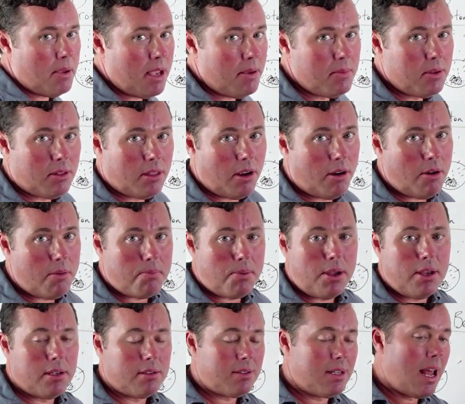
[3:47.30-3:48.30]
beam
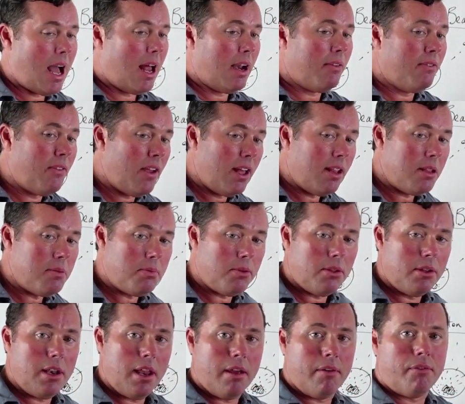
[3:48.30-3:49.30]
therapy is not
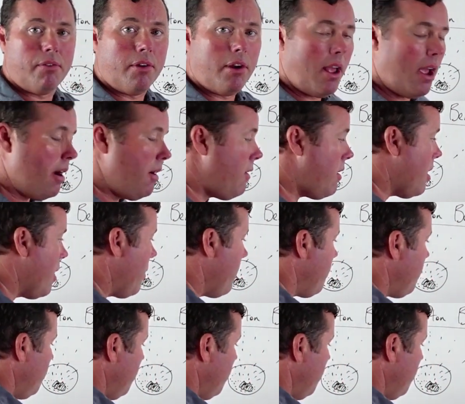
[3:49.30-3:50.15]
available in every area.